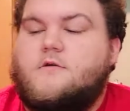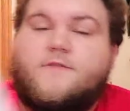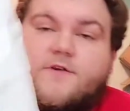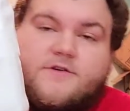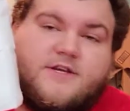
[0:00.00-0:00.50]

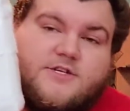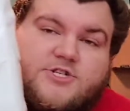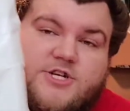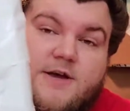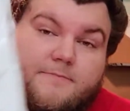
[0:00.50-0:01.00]
13
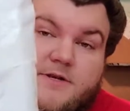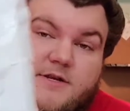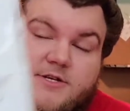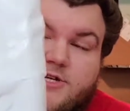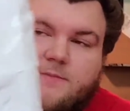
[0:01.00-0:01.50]
shipped,
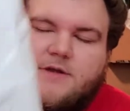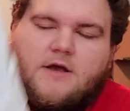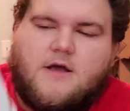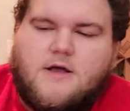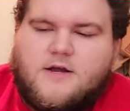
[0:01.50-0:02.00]
shipped.
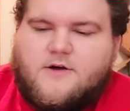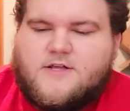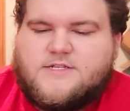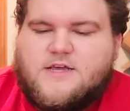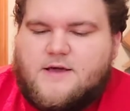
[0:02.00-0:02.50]
Now I
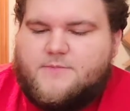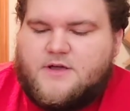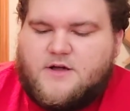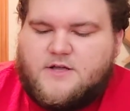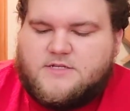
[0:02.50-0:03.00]
say that
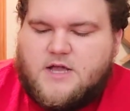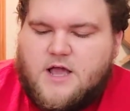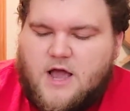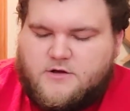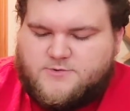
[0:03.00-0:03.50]
because
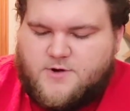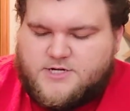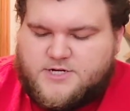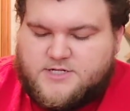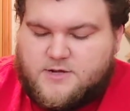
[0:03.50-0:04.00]
I was
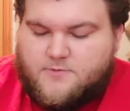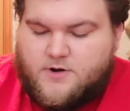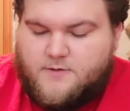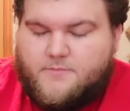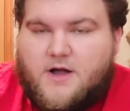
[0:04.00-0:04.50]
watching someone
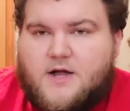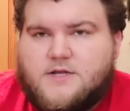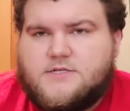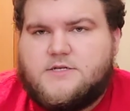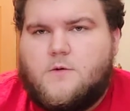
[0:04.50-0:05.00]

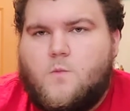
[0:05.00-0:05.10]
unbox